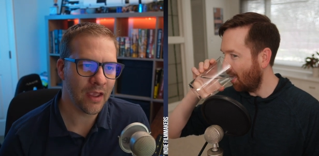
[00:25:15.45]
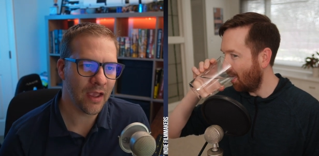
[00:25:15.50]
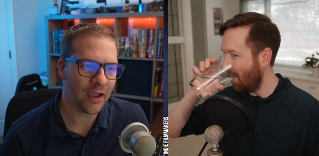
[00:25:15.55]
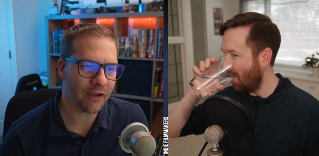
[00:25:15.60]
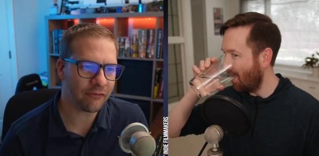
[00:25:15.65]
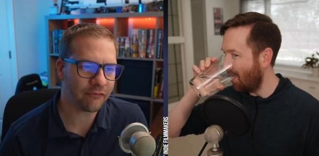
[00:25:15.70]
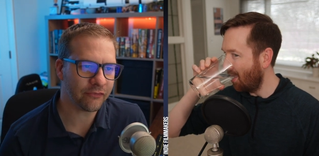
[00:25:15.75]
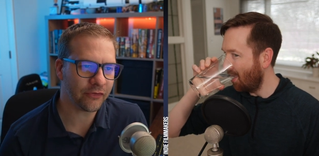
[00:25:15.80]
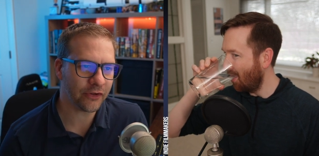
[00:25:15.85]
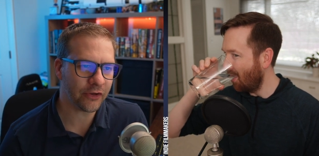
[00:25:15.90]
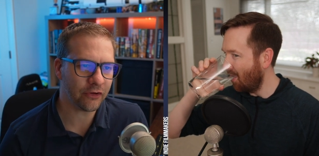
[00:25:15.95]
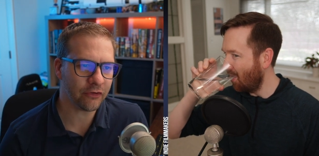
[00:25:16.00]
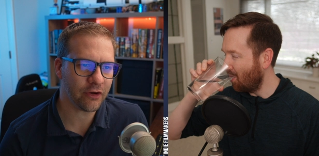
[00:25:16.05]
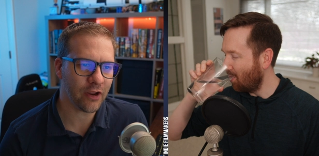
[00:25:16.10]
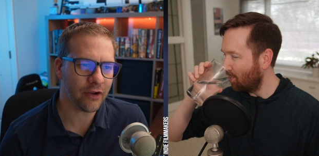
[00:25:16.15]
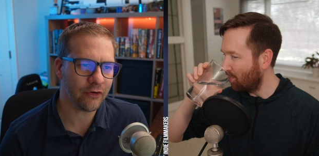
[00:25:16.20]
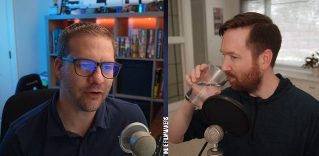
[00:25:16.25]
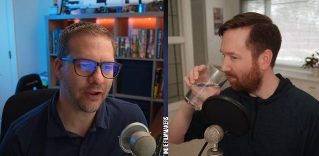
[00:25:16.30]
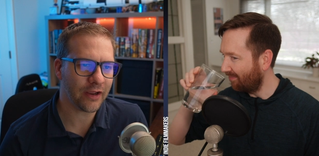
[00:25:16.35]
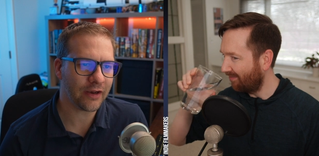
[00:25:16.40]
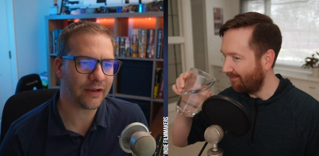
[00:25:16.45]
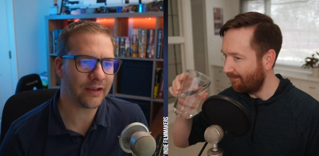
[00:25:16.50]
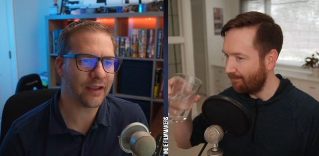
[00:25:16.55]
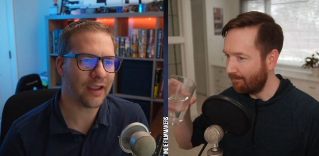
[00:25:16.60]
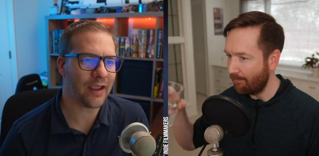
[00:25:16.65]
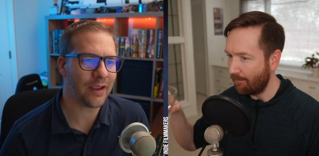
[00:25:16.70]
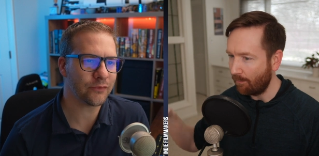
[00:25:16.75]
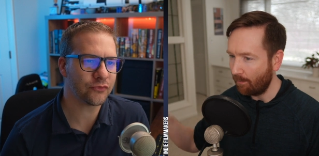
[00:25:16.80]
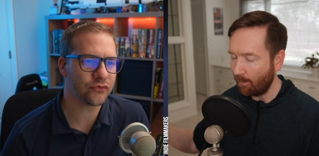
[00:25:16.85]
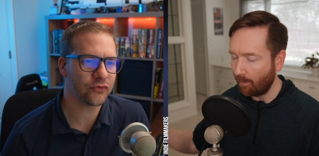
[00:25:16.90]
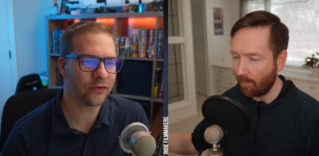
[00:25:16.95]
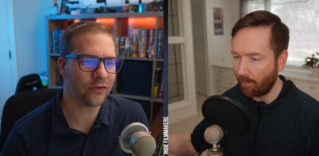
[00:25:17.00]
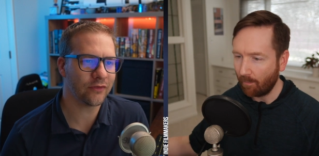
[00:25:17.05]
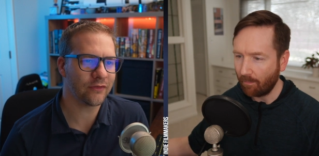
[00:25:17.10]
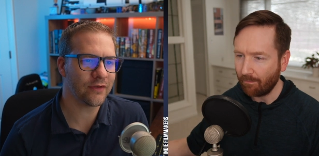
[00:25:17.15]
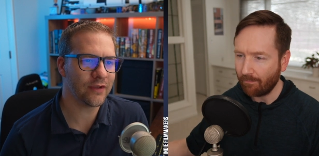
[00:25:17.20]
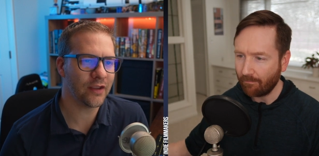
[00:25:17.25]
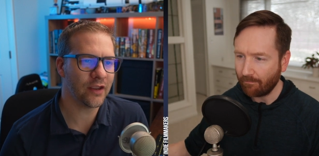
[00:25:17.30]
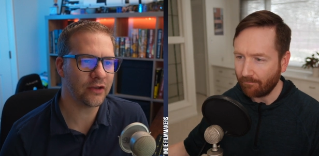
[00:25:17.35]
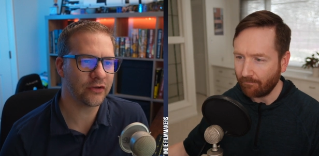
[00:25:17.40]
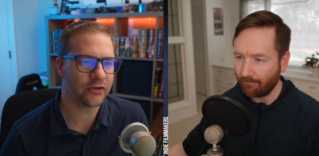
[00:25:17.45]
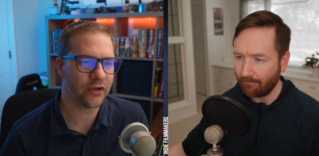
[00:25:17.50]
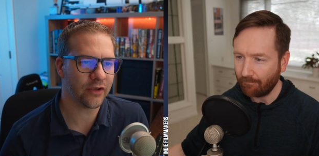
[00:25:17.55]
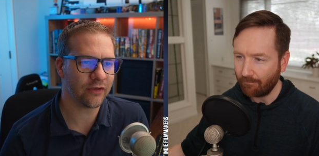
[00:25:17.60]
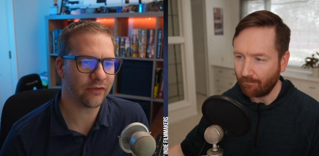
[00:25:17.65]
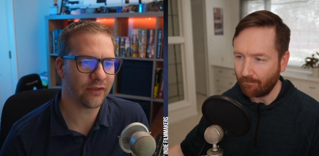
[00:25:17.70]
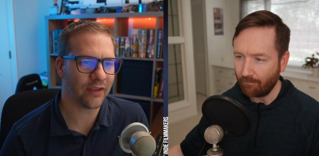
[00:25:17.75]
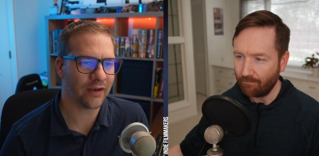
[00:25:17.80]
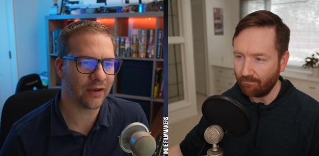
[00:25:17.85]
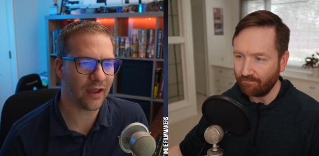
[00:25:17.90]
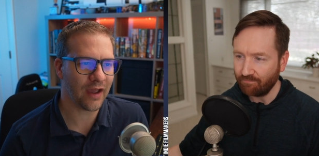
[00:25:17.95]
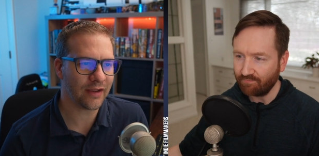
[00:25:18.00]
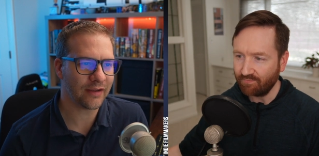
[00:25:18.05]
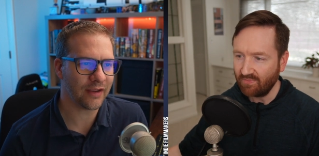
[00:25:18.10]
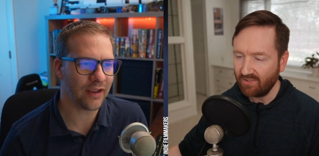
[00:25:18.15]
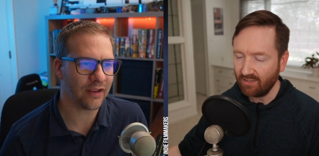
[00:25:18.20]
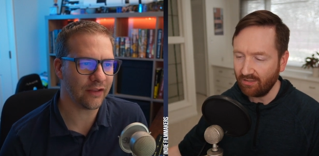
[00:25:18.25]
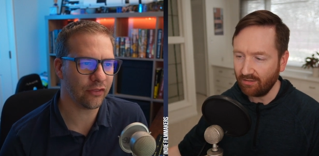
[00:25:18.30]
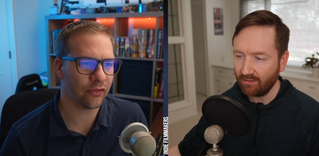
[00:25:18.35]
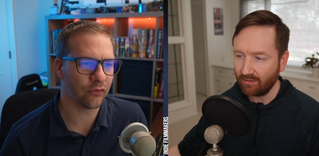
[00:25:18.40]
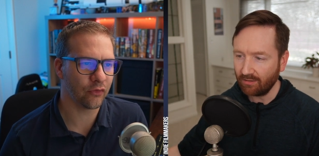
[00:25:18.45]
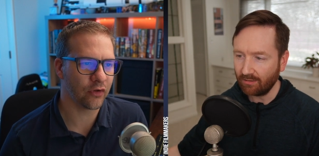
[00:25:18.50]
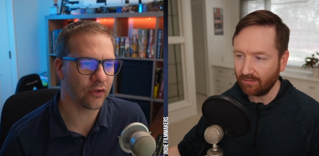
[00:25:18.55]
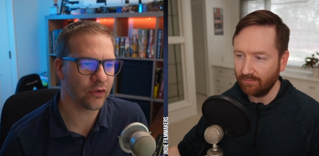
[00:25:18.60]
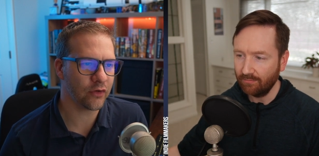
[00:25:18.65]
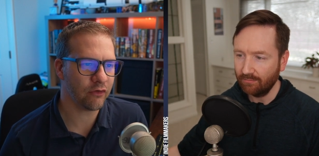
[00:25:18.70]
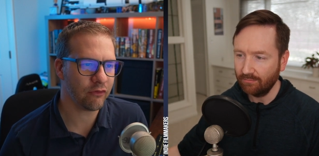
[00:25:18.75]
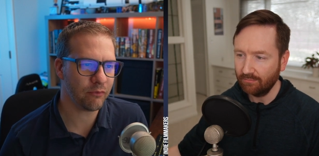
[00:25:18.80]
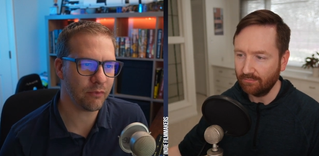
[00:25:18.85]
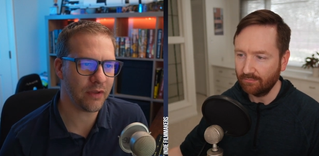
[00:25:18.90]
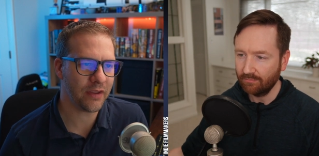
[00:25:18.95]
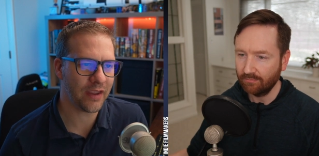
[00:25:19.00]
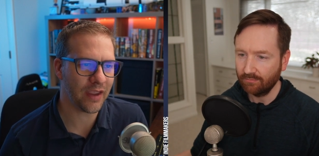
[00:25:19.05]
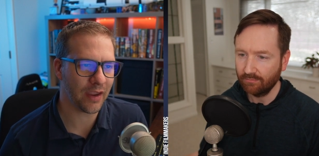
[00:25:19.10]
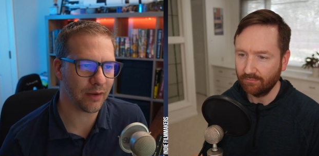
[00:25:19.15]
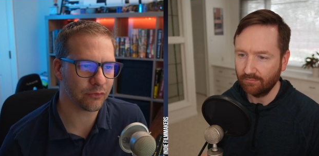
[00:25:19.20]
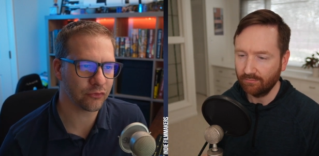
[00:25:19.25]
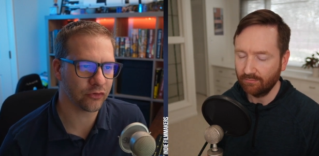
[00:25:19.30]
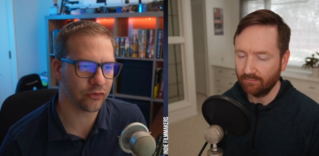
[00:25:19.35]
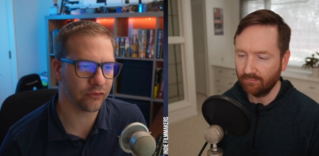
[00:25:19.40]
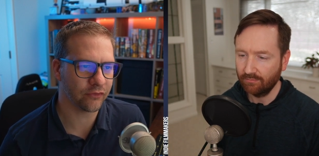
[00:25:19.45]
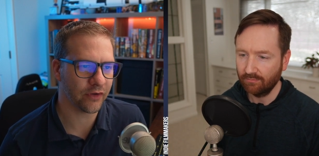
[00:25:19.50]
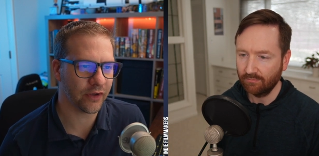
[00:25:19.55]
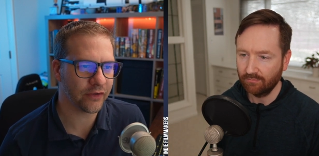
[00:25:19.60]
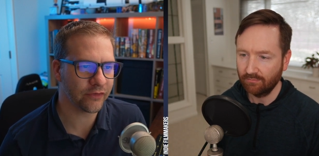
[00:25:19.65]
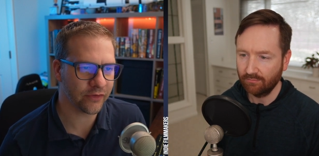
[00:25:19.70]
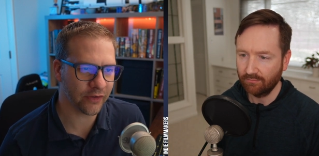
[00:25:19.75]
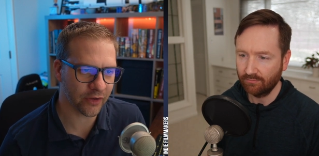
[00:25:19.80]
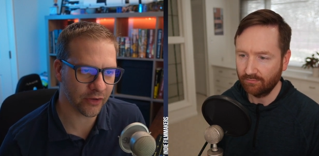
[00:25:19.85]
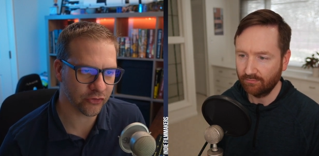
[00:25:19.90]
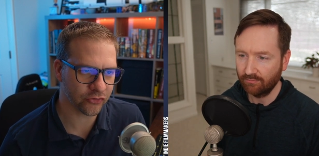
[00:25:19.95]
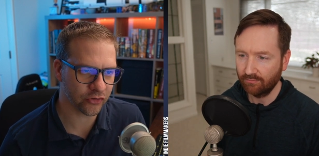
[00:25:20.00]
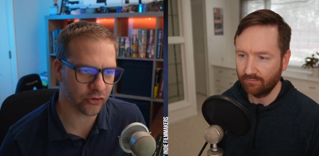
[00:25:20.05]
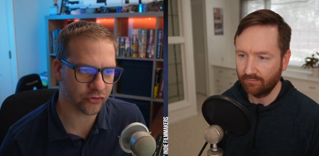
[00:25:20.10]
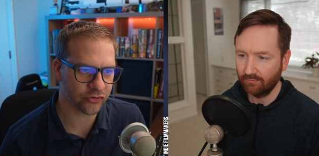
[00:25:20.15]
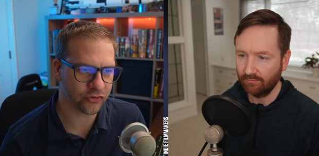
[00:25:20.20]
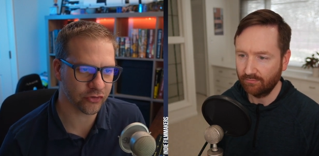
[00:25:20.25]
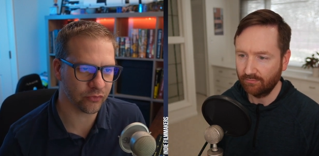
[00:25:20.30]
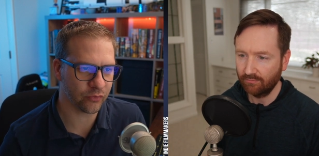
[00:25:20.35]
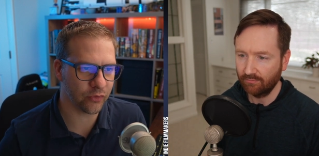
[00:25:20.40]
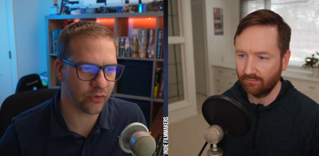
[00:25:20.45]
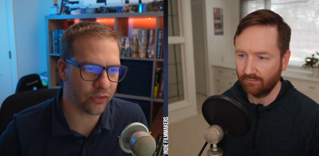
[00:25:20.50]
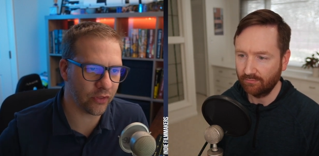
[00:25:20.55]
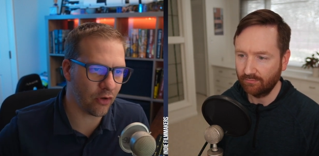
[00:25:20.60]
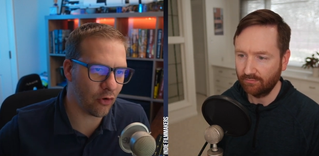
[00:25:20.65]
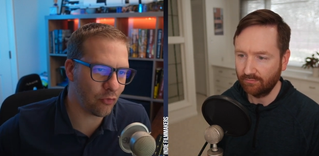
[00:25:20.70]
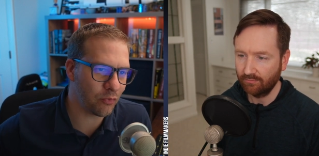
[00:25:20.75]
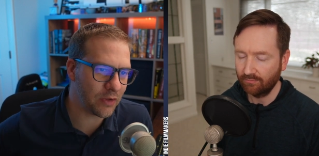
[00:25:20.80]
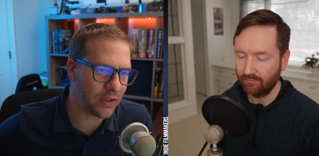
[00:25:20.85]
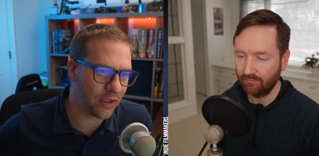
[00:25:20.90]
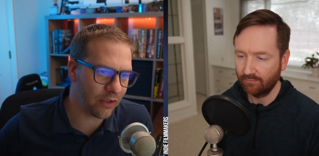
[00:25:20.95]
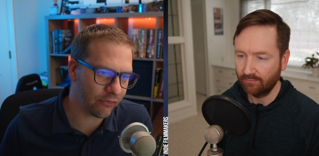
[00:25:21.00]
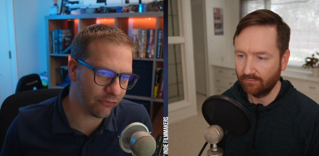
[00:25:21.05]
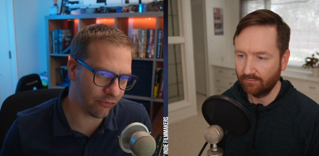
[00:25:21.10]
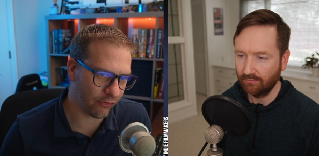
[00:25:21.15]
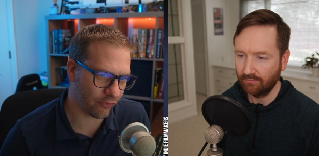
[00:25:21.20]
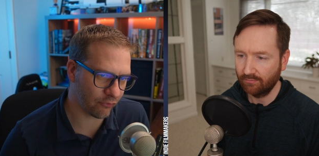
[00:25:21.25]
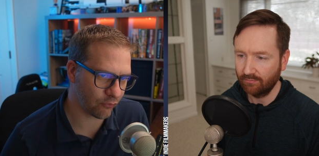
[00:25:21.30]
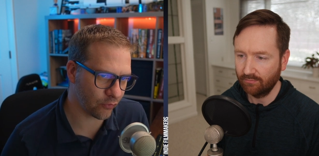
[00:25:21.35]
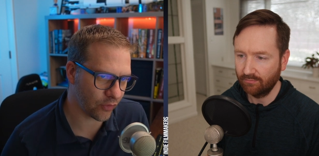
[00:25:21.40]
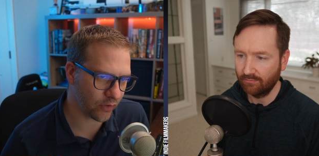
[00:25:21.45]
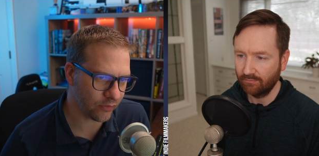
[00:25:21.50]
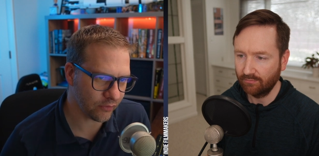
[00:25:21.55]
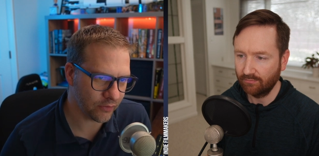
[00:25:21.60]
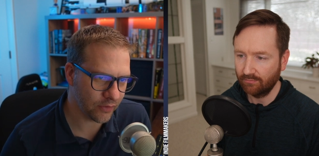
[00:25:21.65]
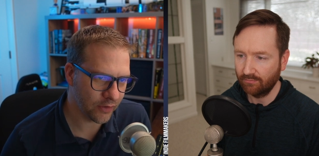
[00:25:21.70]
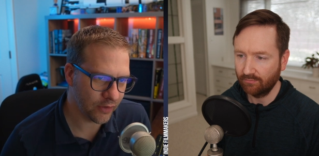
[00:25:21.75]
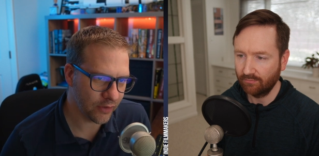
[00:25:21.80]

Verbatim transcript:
Speaker 1: I figured out how to capture the VHS in high 8 through a USB capture device in conjunction with OBS software.